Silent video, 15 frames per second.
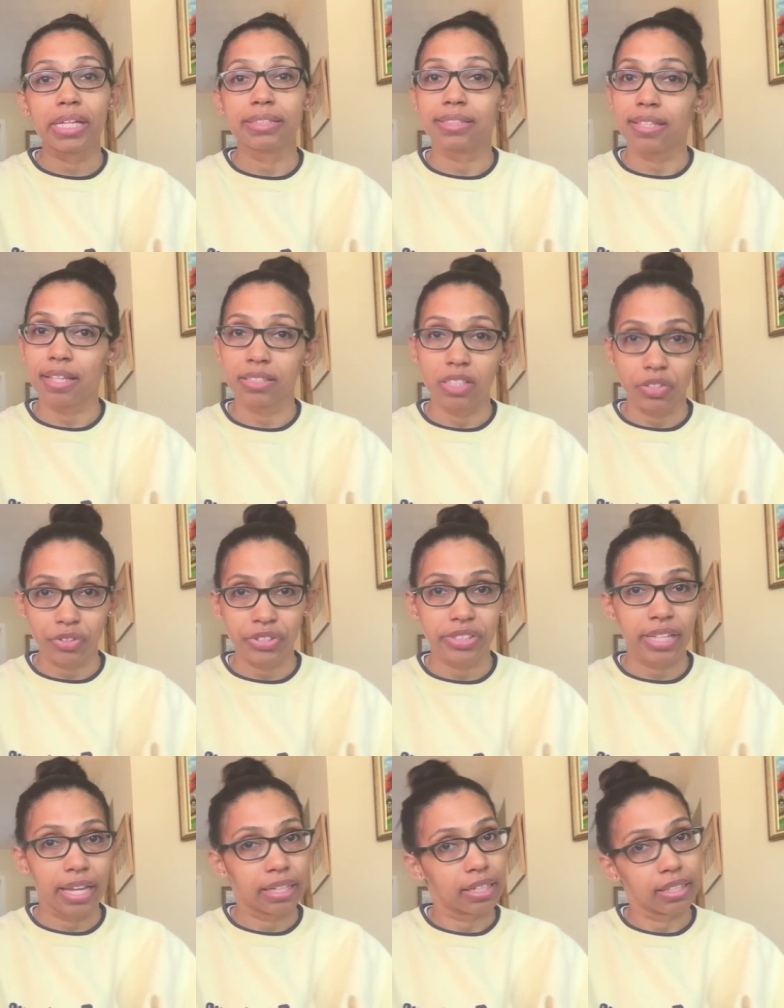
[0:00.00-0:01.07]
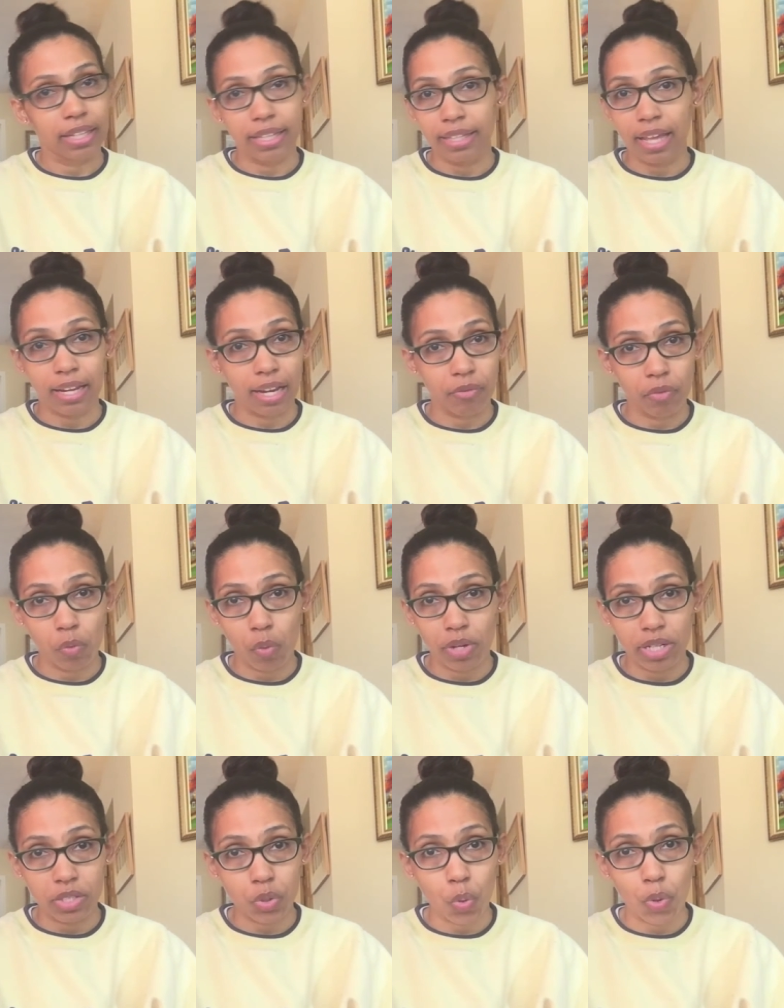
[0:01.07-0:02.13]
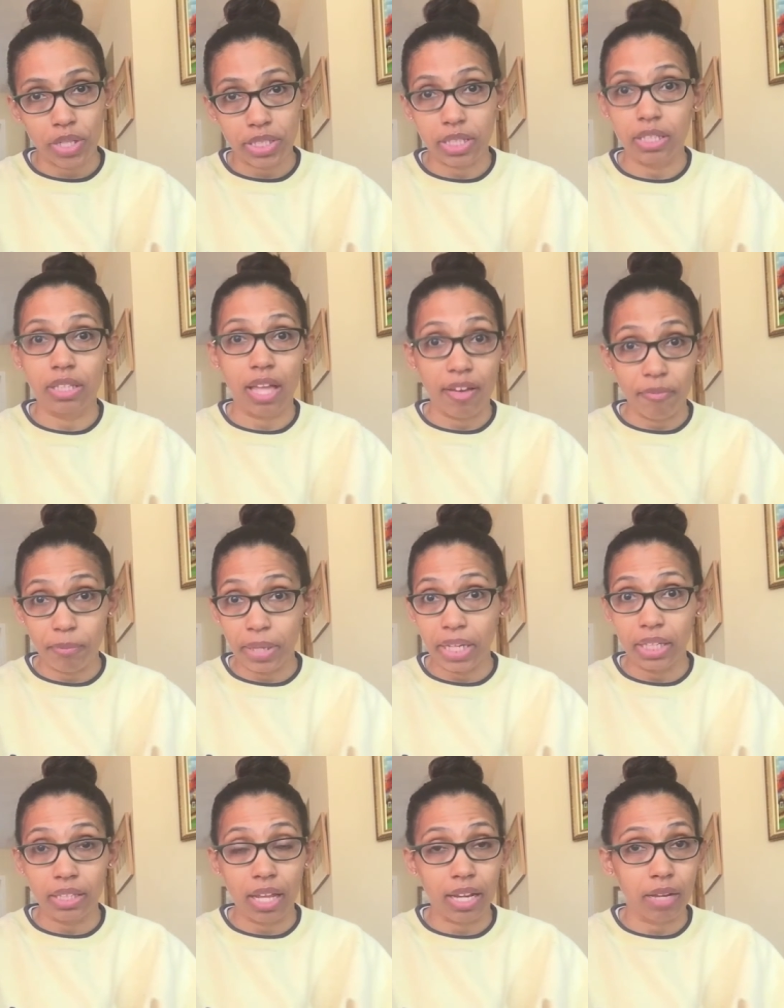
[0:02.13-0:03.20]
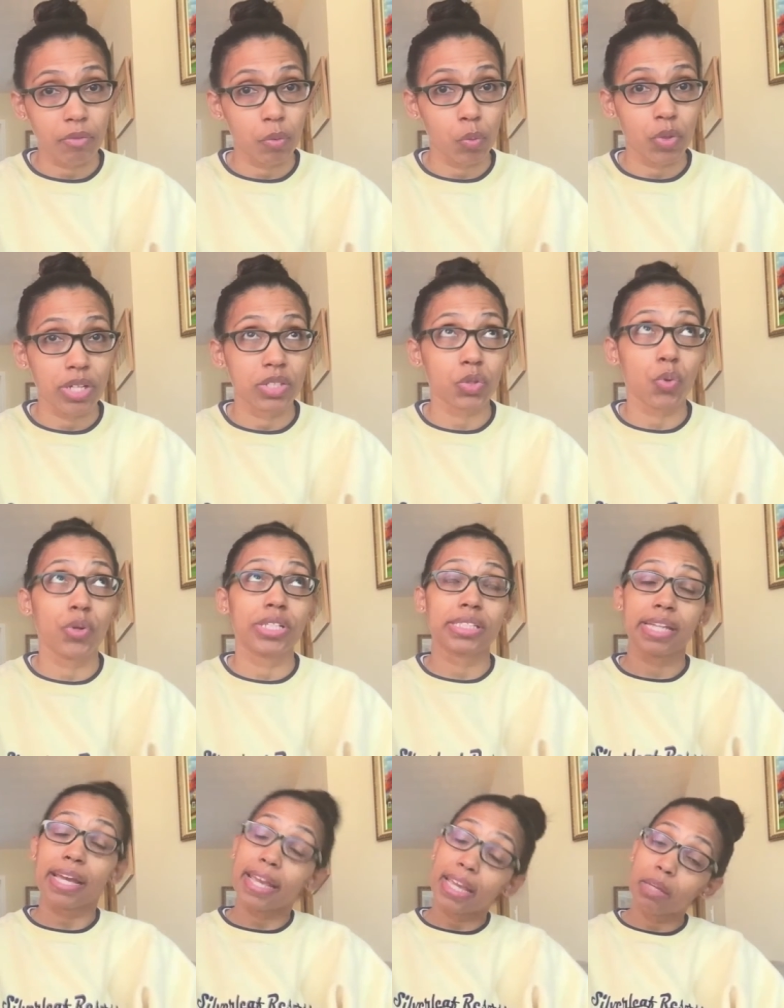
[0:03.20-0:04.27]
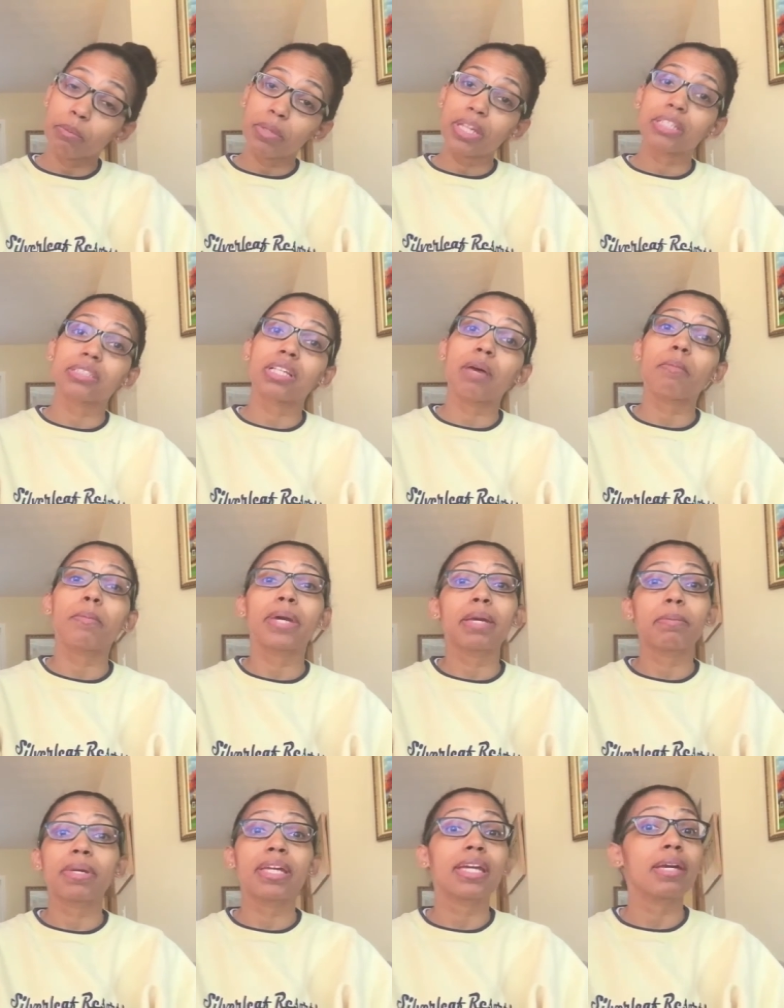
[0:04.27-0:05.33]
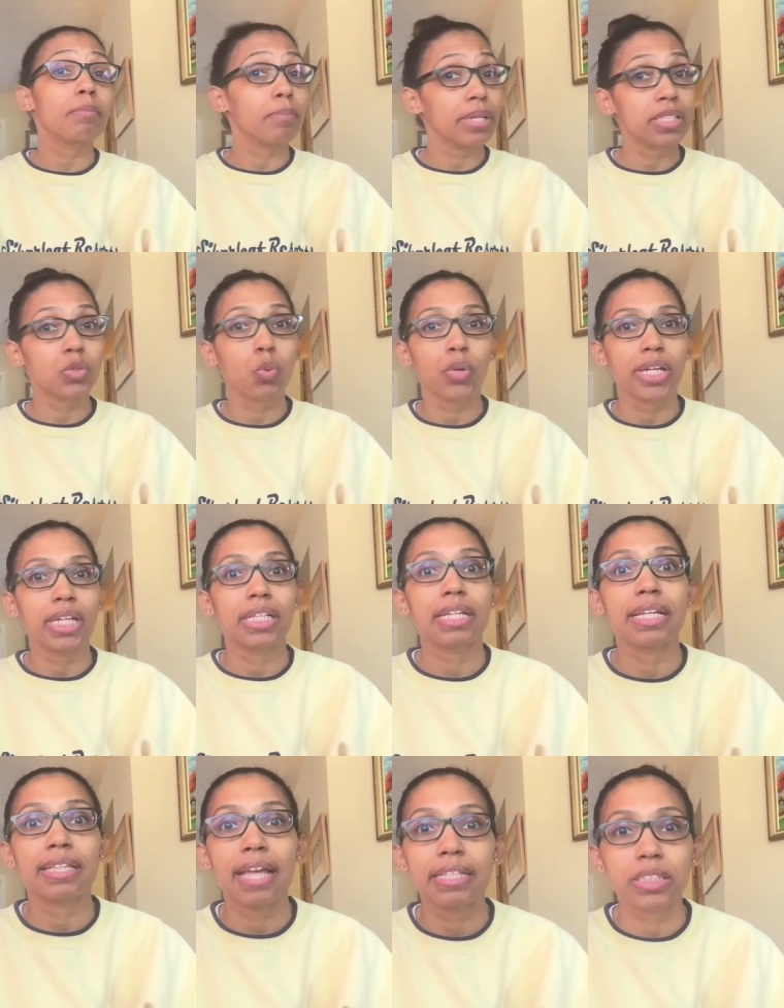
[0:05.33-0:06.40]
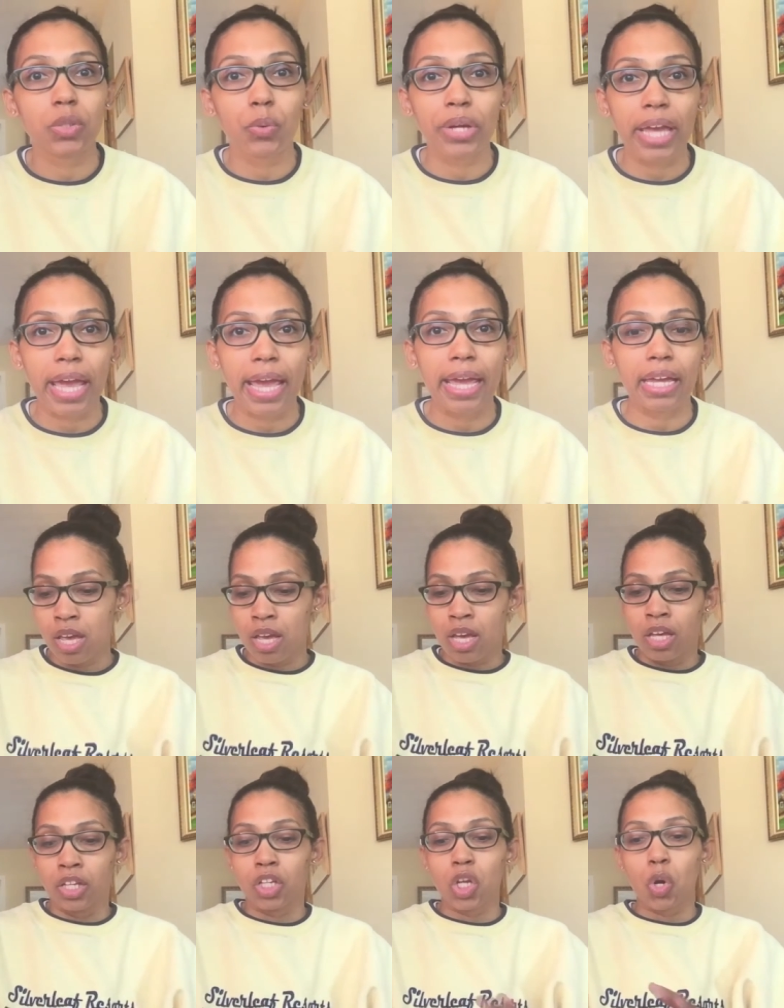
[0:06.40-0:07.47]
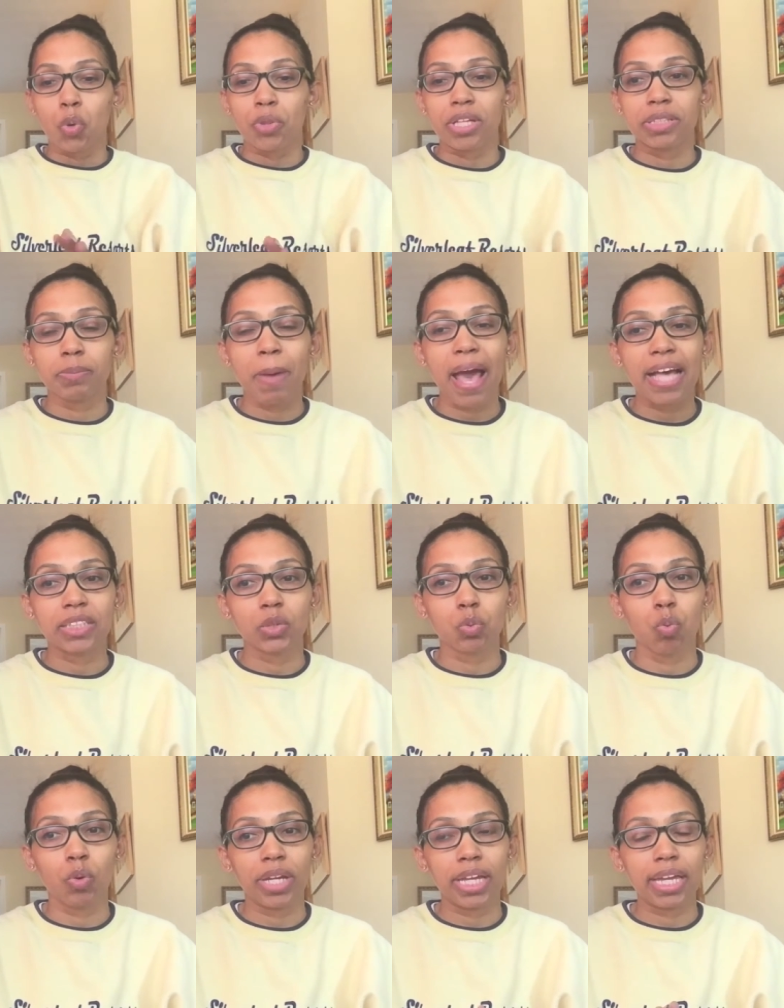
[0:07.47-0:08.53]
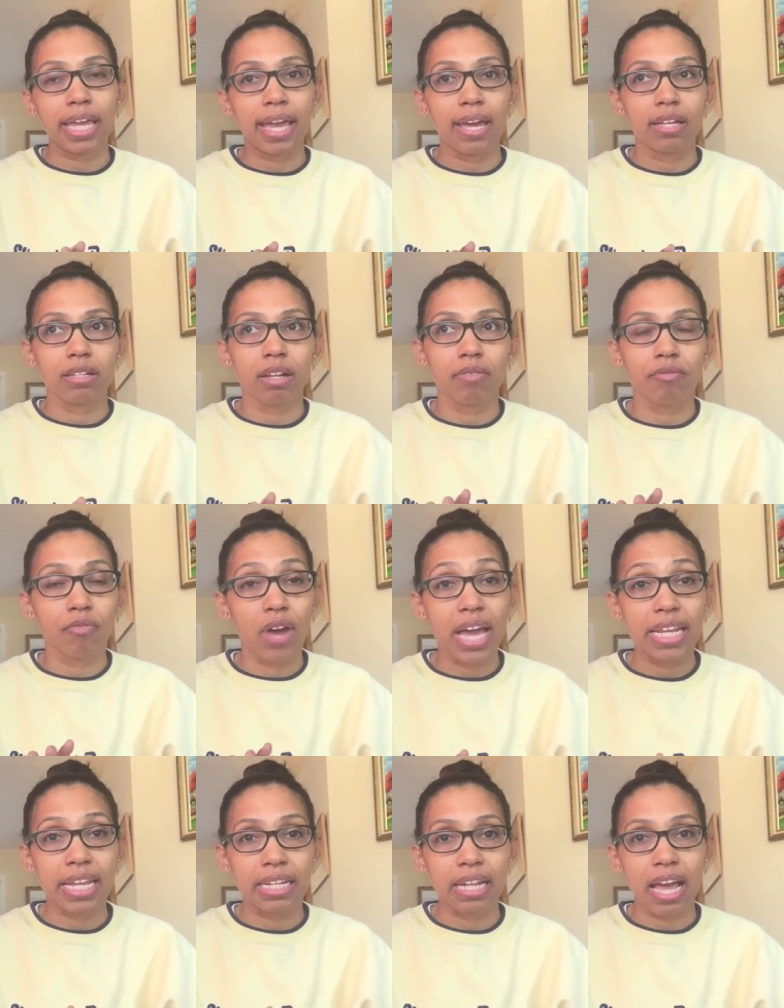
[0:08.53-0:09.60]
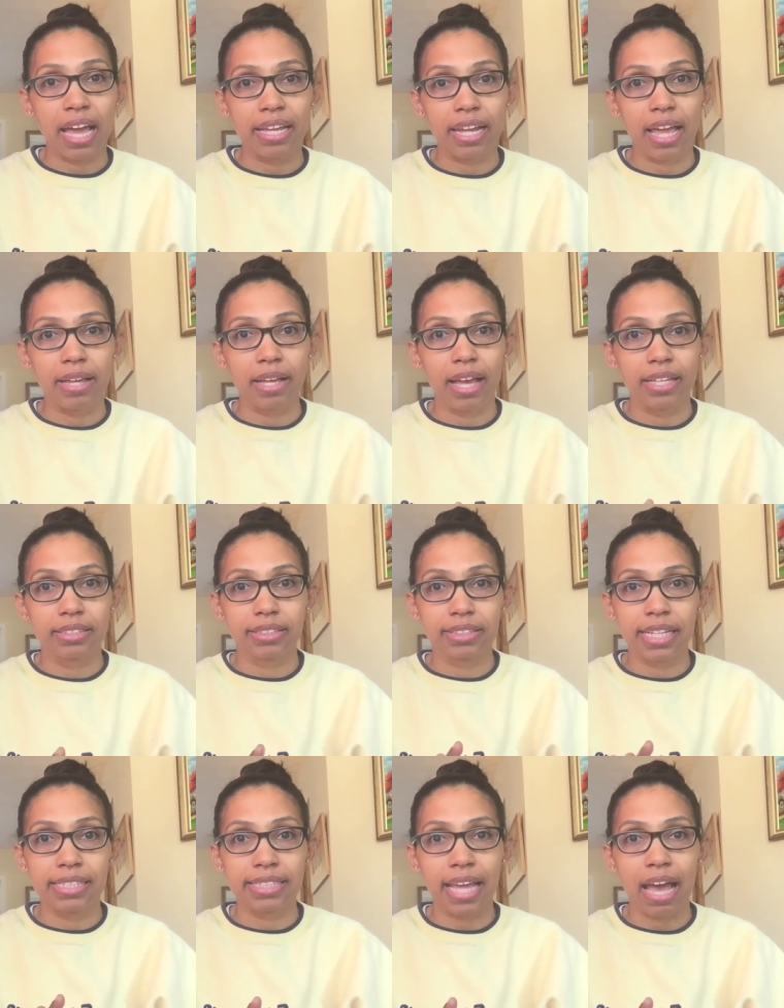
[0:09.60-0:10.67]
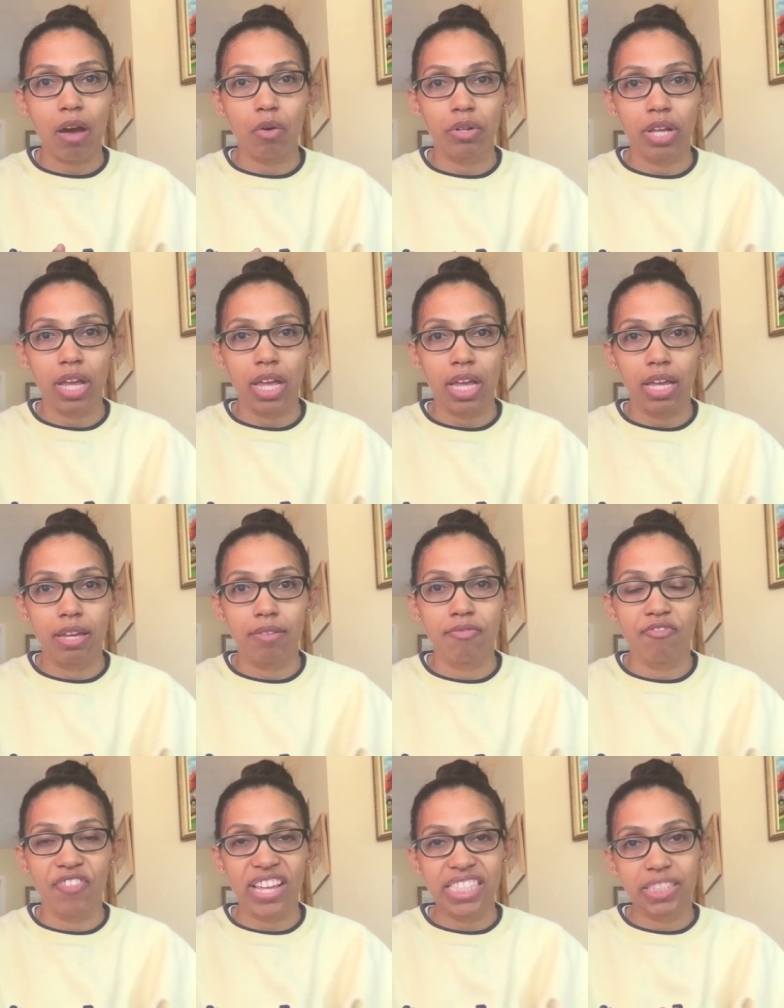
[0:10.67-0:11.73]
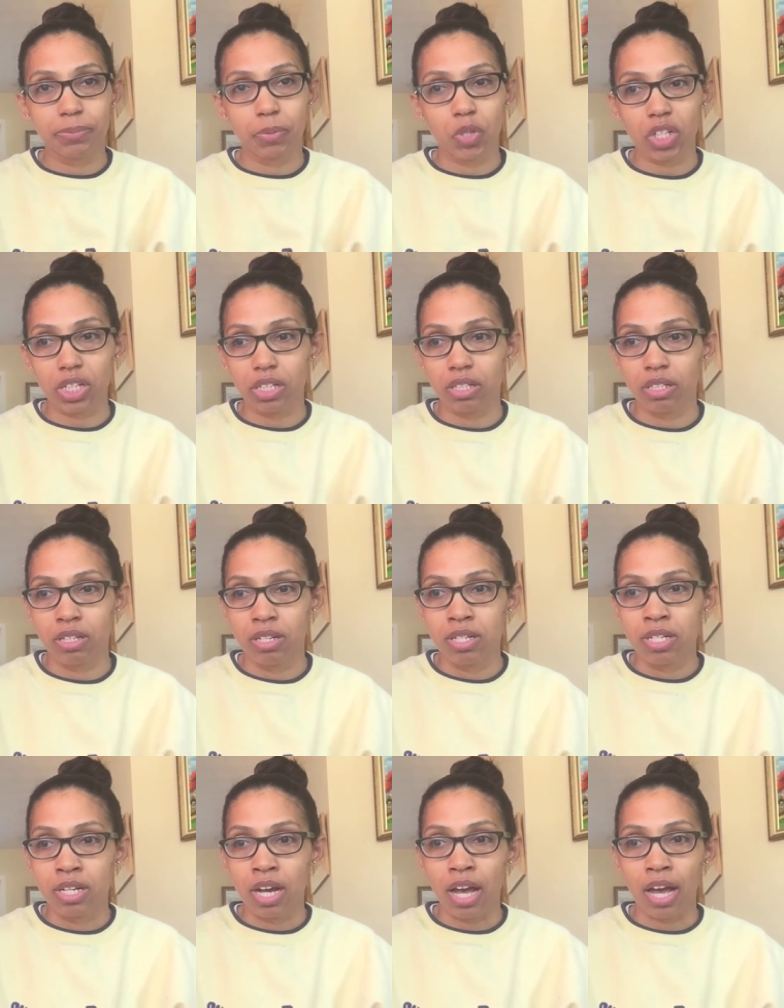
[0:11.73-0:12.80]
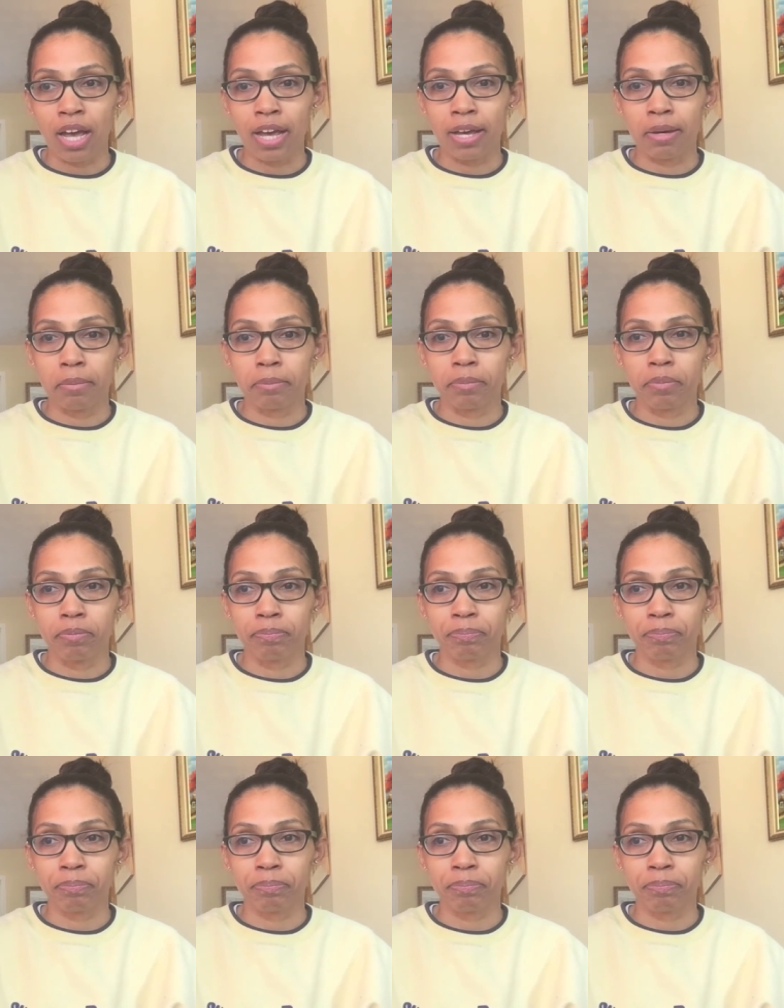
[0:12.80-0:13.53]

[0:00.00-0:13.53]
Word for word: into this understanding that not everyone is going to love me, not everyone is going to hate me, some may be in between, and that's okay. You know, this past weekend on Friday night, I, I sent out a Facebook, um,